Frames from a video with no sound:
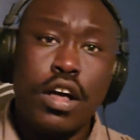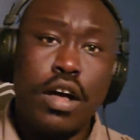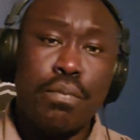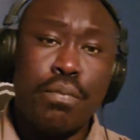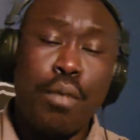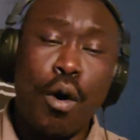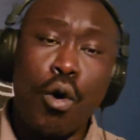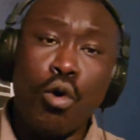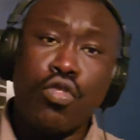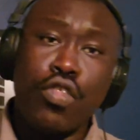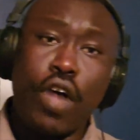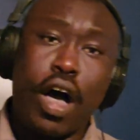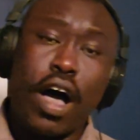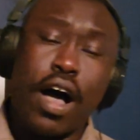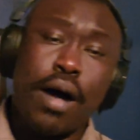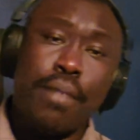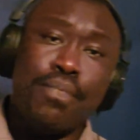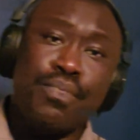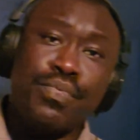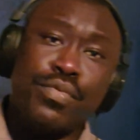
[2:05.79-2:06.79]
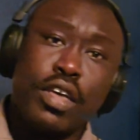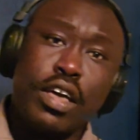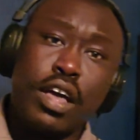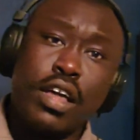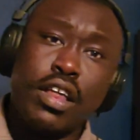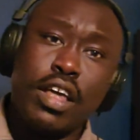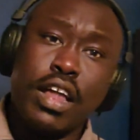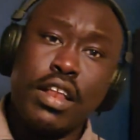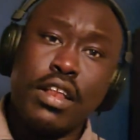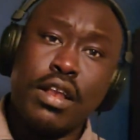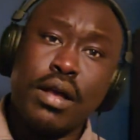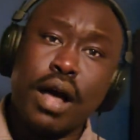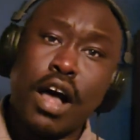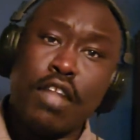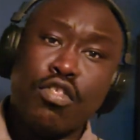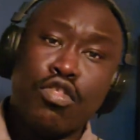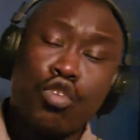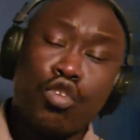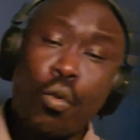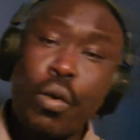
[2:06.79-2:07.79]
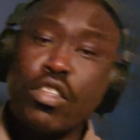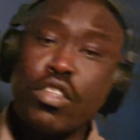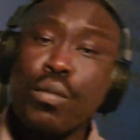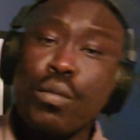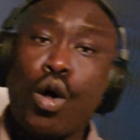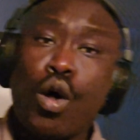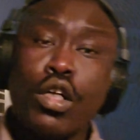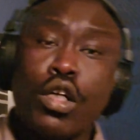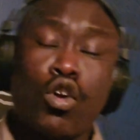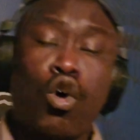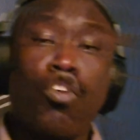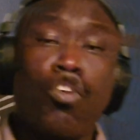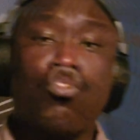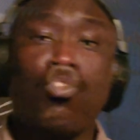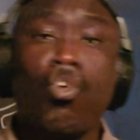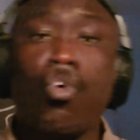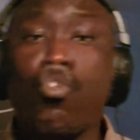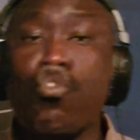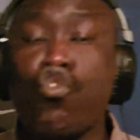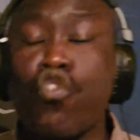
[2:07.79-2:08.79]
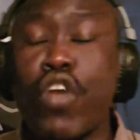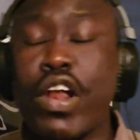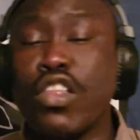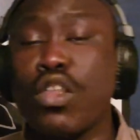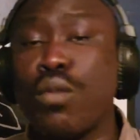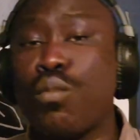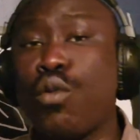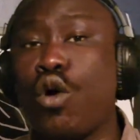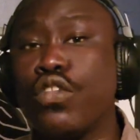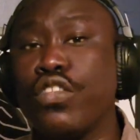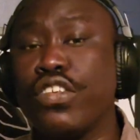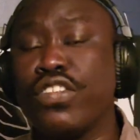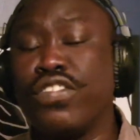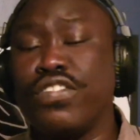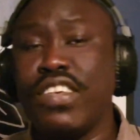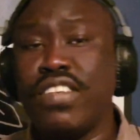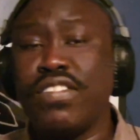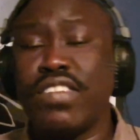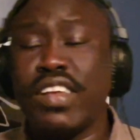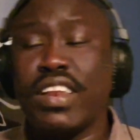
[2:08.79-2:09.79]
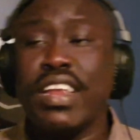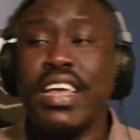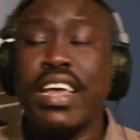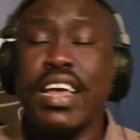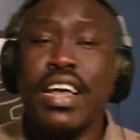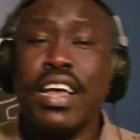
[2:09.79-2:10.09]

both in throwing the ball and also running the ball this season.